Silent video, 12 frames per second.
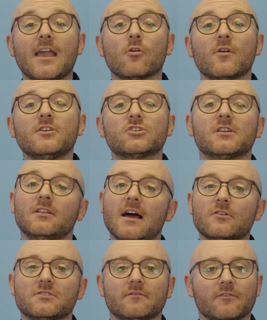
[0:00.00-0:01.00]
Aeration
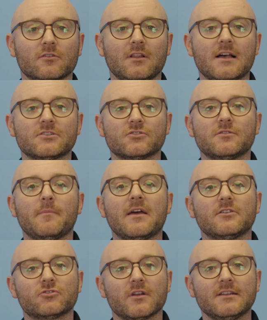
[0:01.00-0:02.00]
allows the fertilizer to
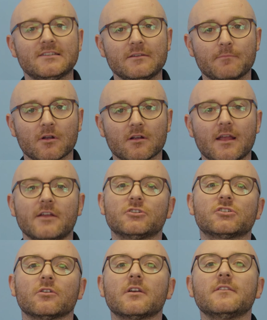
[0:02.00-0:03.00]
penetrate deeper,
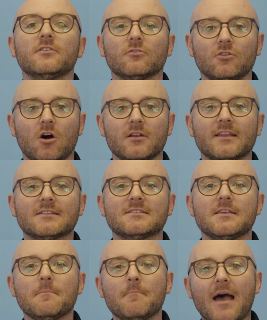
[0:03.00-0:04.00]
ensuring that your lawn gets the
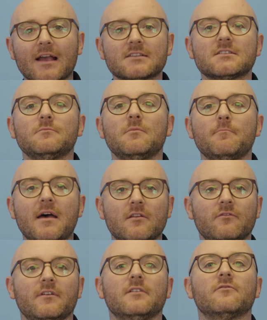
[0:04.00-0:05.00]
maximum
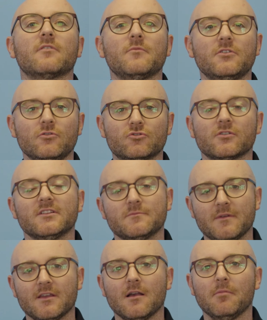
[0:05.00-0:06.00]
benefit from the nutrients
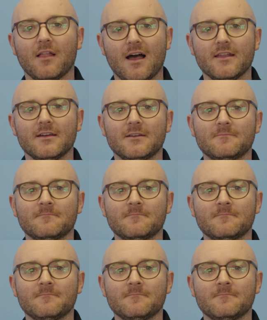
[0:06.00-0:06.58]
being applied.